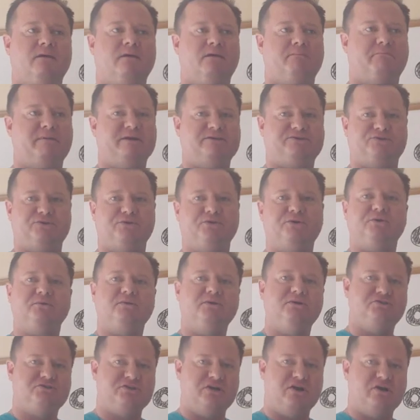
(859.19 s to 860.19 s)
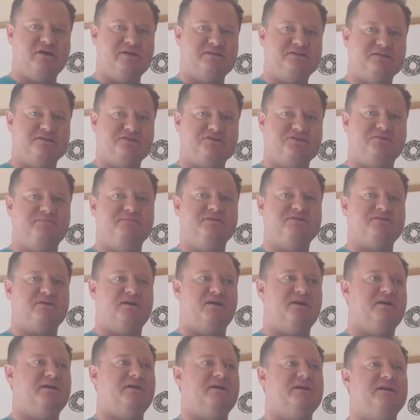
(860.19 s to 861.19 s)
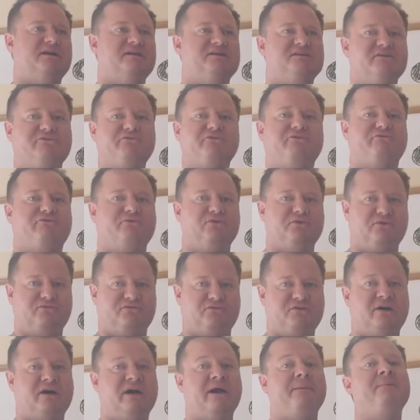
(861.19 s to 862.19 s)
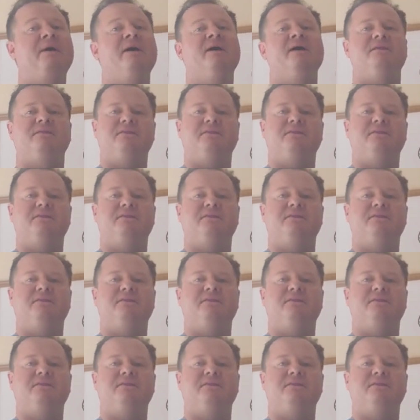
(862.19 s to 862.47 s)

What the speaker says: My circulatory system is in a different field of time